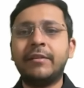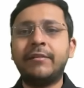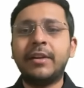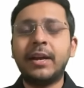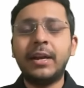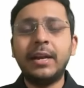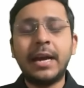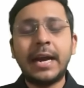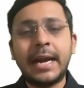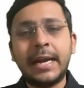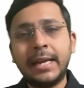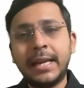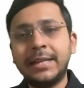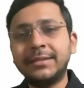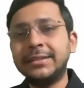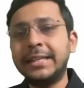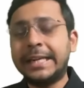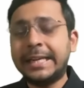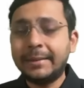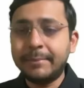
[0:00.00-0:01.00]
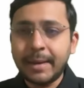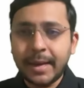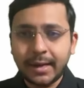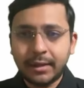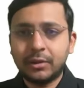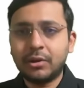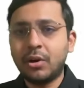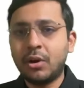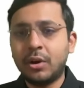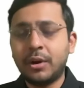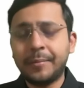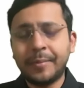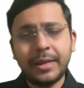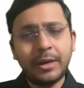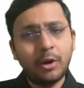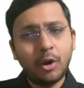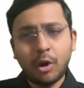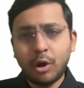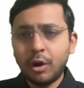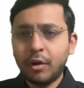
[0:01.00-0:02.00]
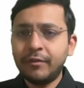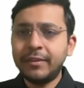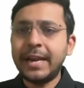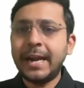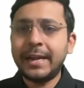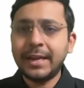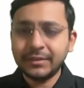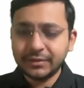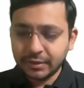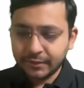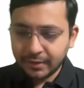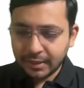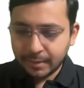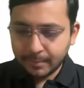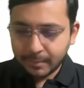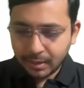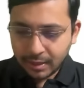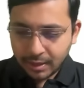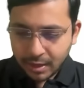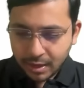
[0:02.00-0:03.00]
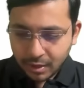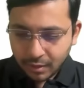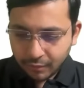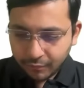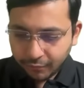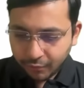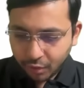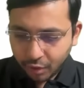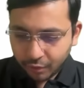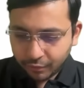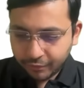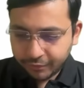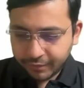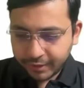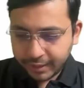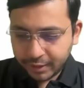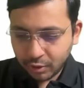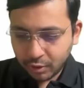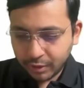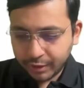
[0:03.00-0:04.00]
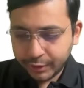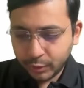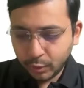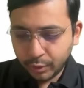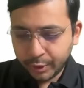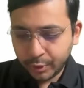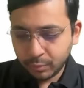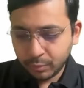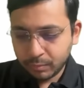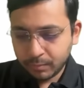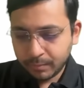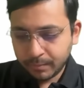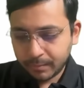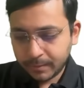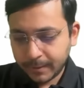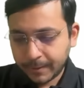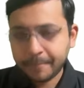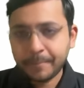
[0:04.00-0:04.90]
We have done INICET marathon and all of that is available for free on YouTube,